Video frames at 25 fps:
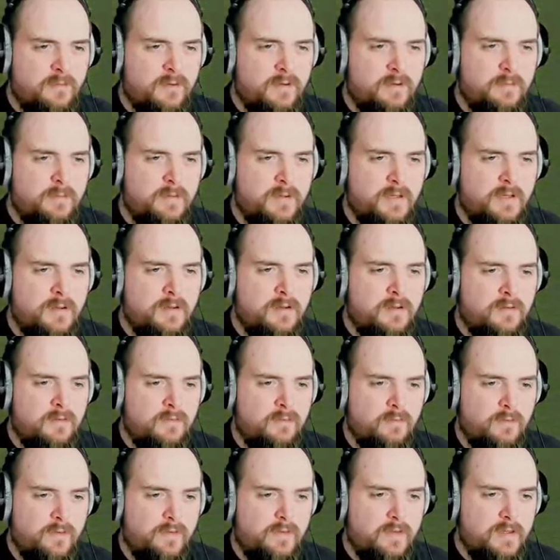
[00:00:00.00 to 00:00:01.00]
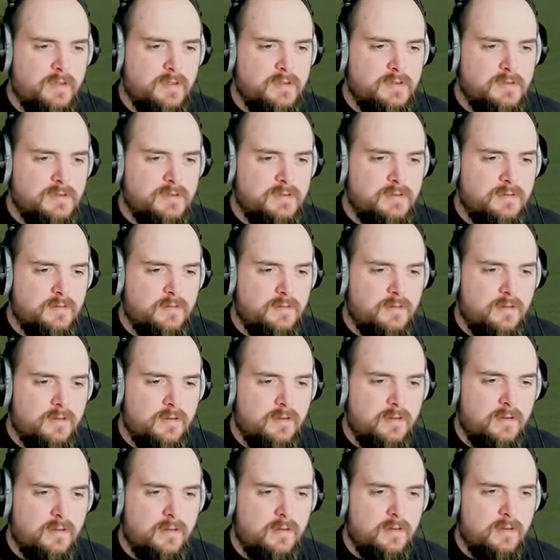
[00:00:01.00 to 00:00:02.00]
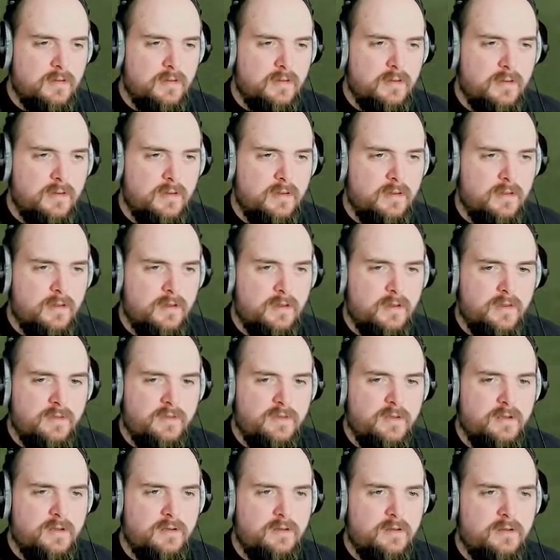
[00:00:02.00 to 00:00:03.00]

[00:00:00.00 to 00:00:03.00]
want to be long with this. I think